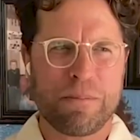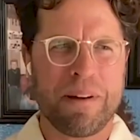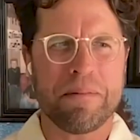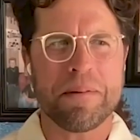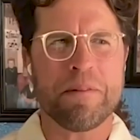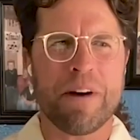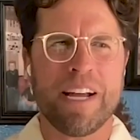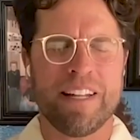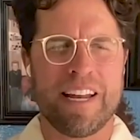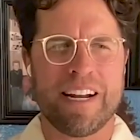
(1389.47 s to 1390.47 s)
That's probably
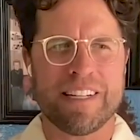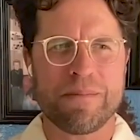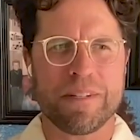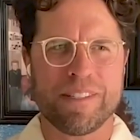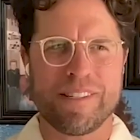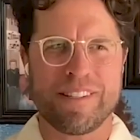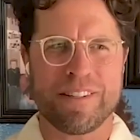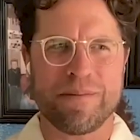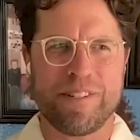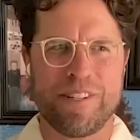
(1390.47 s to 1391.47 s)
why a lot of hospital
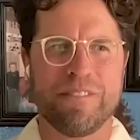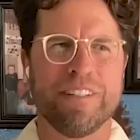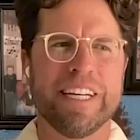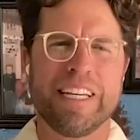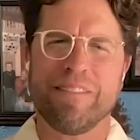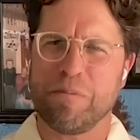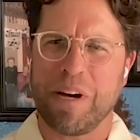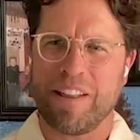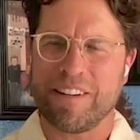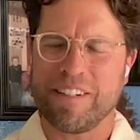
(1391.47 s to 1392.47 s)
systems don't like even
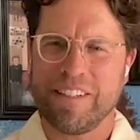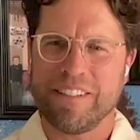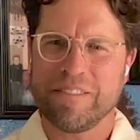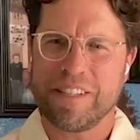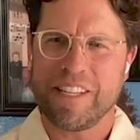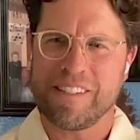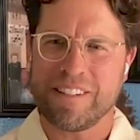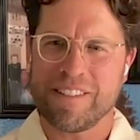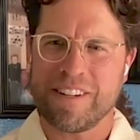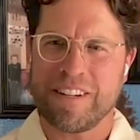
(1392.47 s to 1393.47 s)
bother with these
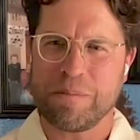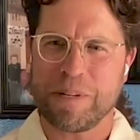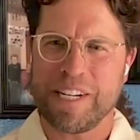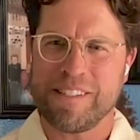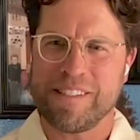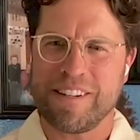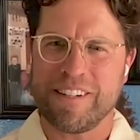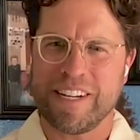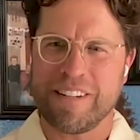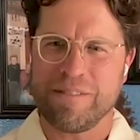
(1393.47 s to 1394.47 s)
little startup brands that
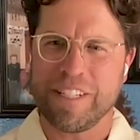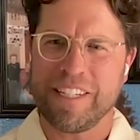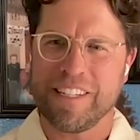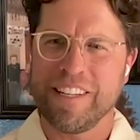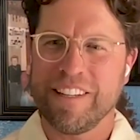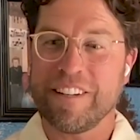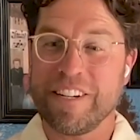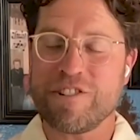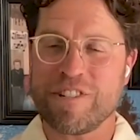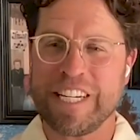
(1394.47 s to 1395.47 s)
are kind of like,
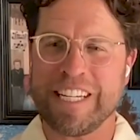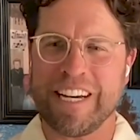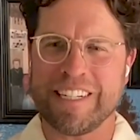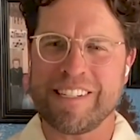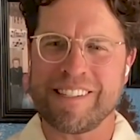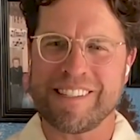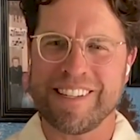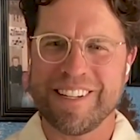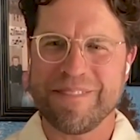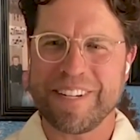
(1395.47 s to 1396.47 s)
they're interesting to us,
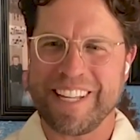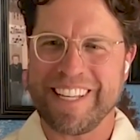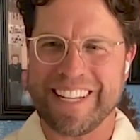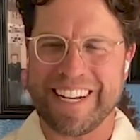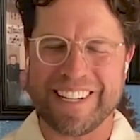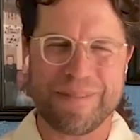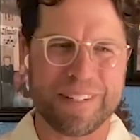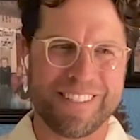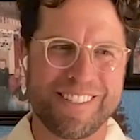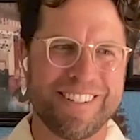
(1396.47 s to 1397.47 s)
but I think the
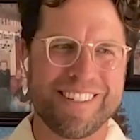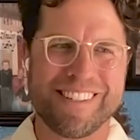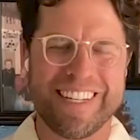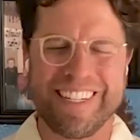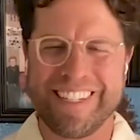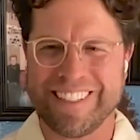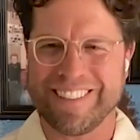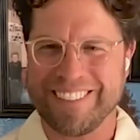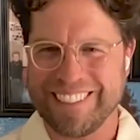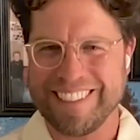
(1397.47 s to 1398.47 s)
hospitals are just like,
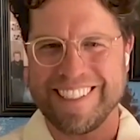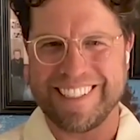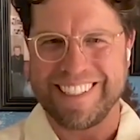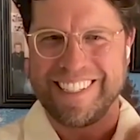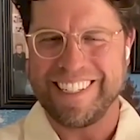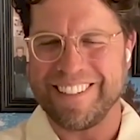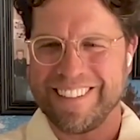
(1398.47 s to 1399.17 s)
get